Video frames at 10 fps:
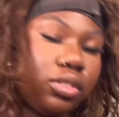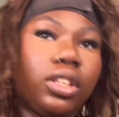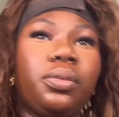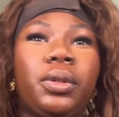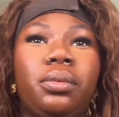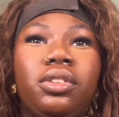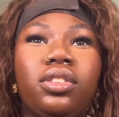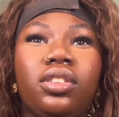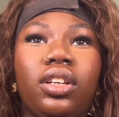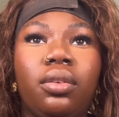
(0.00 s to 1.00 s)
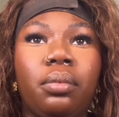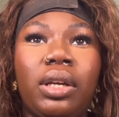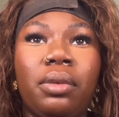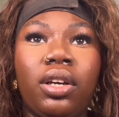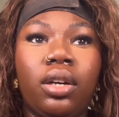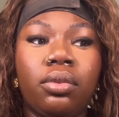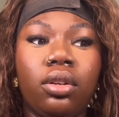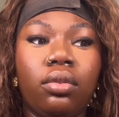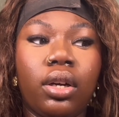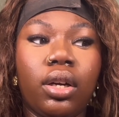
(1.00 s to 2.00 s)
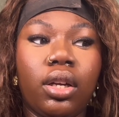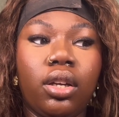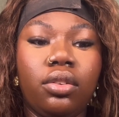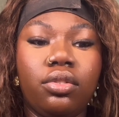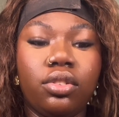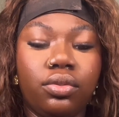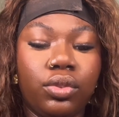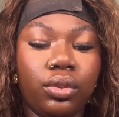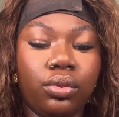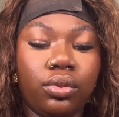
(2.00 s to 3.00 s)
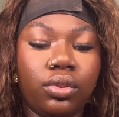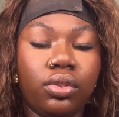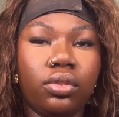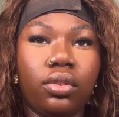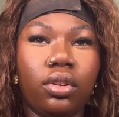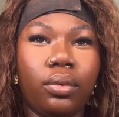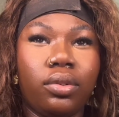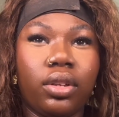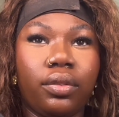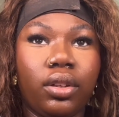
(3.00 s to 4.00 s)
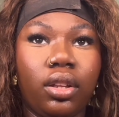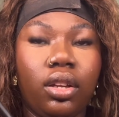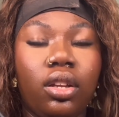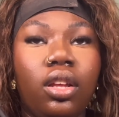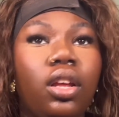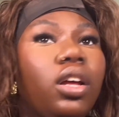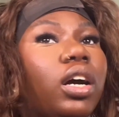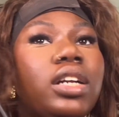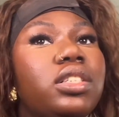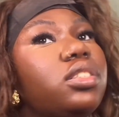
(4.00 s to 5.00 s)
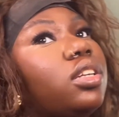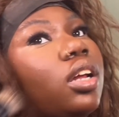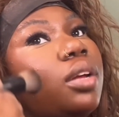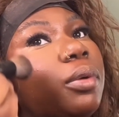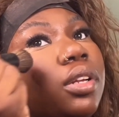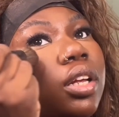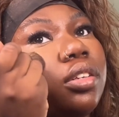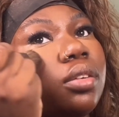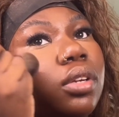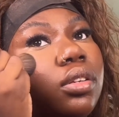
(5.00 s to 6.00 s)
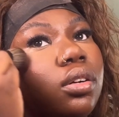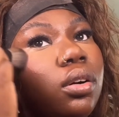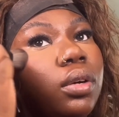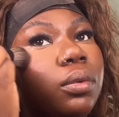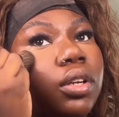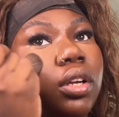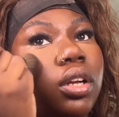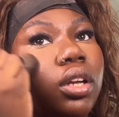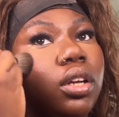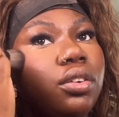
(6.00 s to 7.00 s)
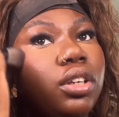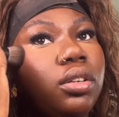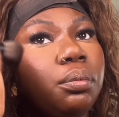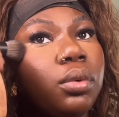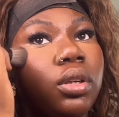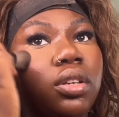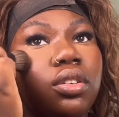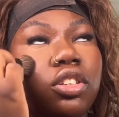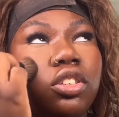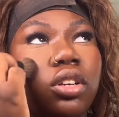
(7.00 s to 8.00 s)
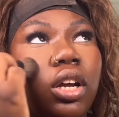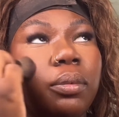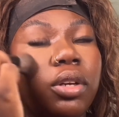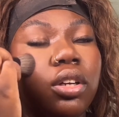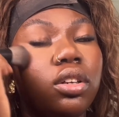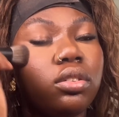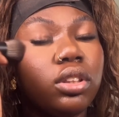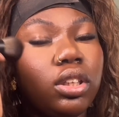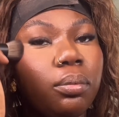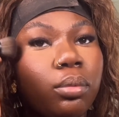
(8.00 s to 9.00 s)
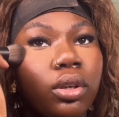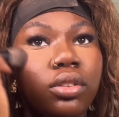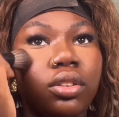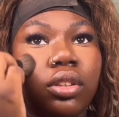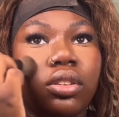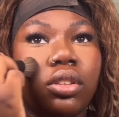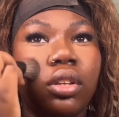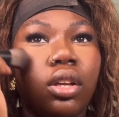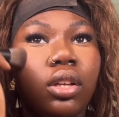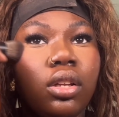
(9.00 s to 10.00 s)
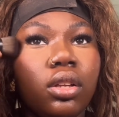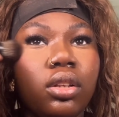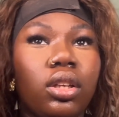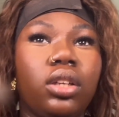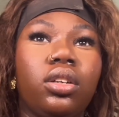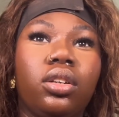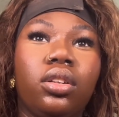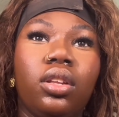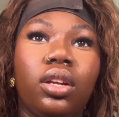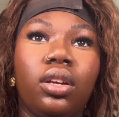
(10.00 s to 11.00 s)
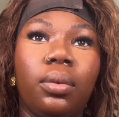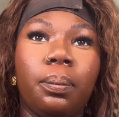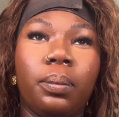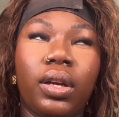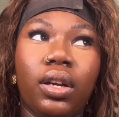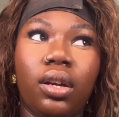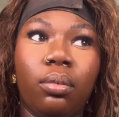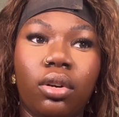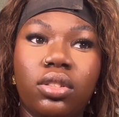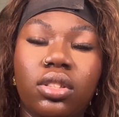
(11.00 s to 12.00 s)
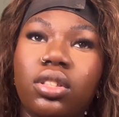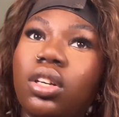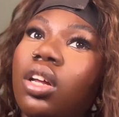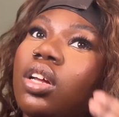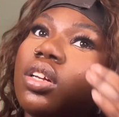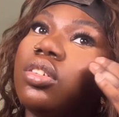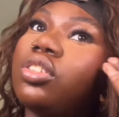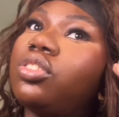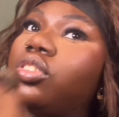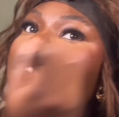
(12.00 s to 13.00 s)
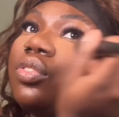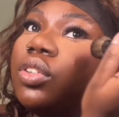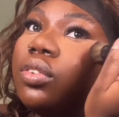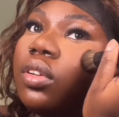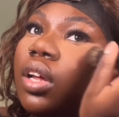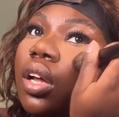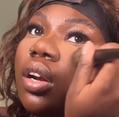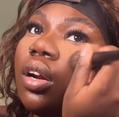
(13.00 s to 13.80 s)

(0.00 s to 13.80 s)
That's pretty much like my makeup though. I diffuse almost everything. I didn't today, but like sometimes I'll go in with a cream bronzer that's lighter than my bronzer, just to diffuse that.